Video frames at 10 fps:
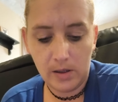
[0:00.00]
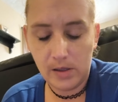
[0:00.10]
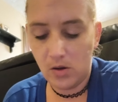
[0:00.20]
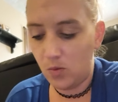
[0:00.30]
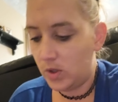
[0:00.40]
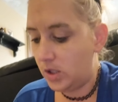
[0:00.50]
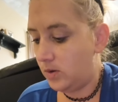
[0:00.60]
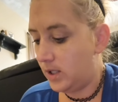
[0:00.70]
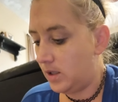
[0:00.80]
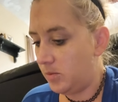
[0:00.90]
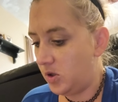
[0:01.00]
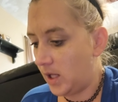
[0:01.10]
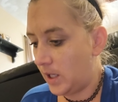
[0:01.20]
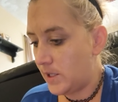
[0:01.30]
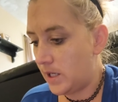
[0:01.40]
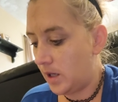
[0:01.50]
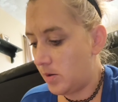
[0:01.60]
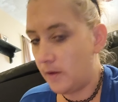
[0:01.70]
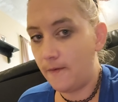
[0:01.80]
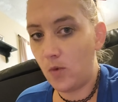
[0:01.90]
So when you get them, like I said, it
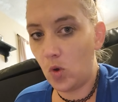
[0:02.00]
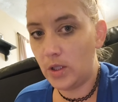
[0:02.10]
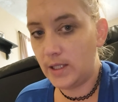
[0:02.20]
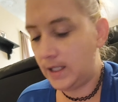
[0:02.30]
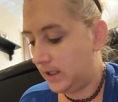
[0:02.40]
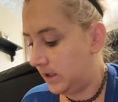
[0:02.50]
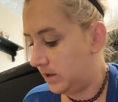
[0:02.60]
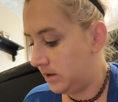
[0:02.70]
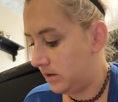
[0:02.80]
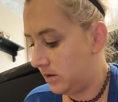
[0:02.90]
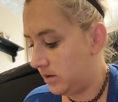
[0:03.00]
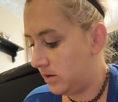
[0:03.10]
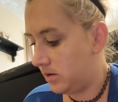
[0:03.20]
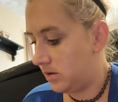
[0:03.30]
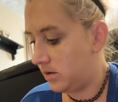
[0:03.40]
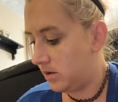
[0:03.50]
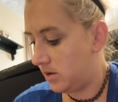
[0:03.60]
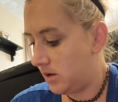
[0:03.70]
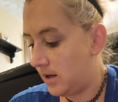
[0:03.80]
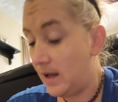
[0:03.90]
comes with 14.
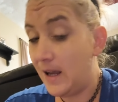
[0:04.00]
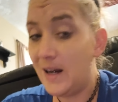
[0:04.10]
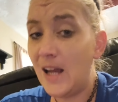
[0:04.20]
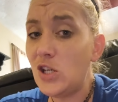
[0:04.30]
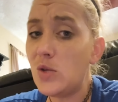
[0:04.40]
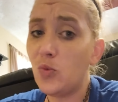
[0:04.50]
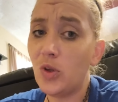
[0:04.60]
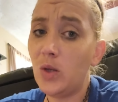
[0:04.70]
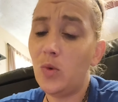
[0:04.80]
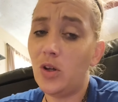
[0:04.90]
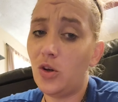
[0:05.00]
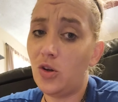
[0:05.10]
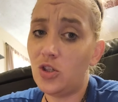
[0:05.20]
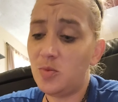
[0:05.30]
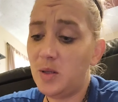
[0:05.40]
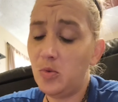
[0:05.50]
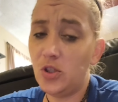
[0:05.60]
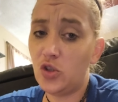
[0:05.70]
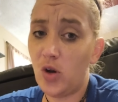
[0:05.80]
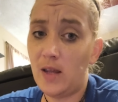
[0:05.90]
And I just really want to urge people
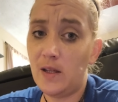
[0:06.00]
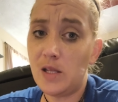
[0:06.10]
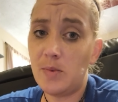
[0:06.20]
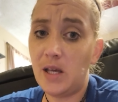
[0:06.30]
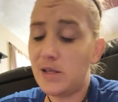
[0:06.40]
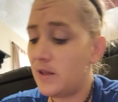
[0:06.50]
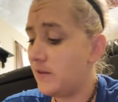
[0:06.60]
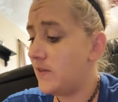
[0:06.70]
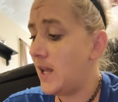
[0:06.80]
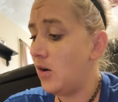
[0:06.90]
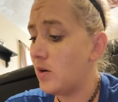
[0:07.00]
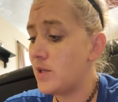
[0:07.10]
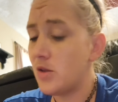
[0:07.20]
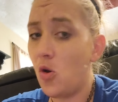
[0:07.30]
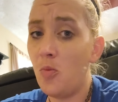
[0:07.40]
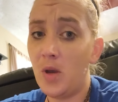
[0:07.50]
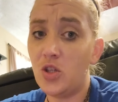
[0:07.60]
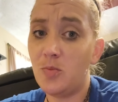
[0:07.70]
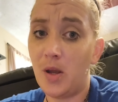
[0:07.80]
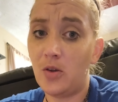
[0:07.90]
to try these, because they are so
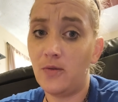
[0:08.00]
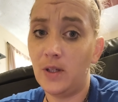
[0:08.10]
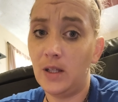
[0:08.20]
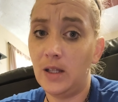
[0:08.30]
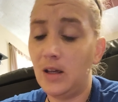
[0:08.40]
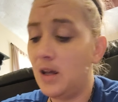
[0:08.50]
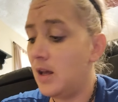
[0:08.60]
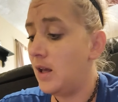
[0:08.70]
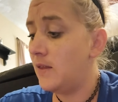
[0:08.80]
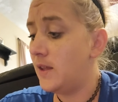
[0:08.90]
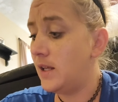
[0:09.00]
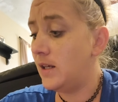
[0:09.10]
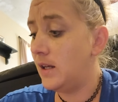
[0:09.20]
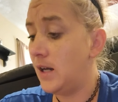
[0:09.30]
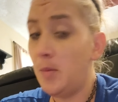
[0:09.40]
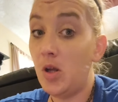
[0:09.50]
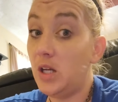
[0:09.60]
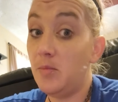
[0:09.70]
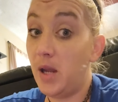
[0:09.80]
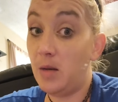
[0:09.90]
much better feeling than, and I'm not
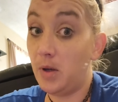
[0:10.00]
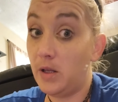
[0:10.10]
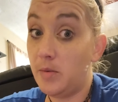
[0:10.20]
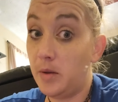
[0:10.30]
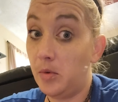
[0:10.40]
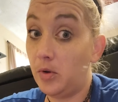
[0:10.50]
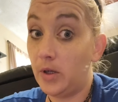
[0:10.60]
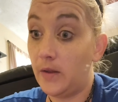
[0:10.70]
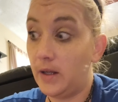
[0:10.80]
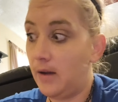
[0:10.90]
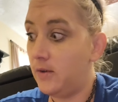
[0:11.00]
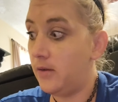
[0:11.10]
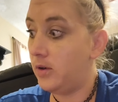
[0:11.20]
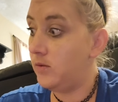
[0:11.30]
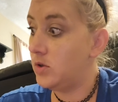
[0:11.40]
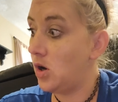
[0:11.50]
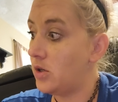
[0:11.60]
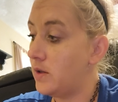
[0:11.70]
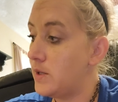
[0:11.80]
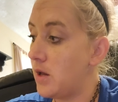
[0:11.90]
getting paid by these people or nothing. I've never even
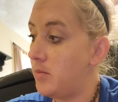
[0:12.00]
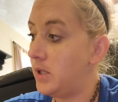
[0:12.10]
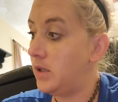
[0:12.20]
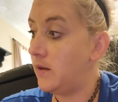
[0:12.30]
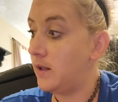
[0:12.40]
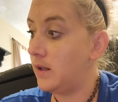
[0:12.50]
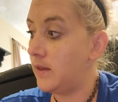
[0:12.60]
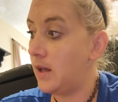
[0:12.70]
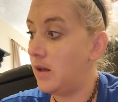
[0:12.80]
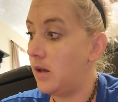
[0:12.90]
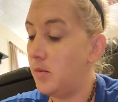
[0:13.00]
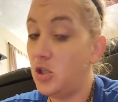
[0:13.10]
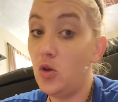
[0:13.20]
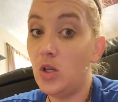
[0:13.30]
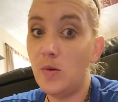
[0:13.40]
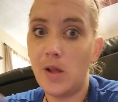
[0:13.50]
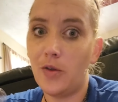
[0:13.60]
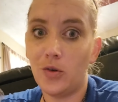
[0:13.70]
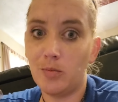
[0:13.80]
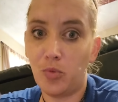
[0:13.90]
talked to this company, nothing like that. You can use
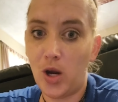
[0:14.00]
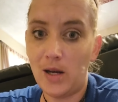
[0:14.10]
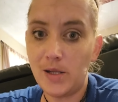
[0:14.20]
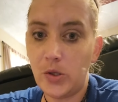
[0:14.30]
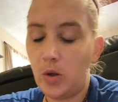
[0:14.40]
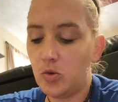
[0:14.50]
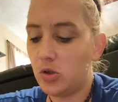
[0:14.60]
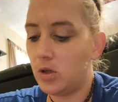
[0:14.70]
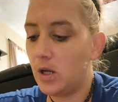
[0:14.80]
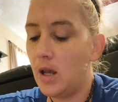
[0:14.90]
other brands too, I'm sure.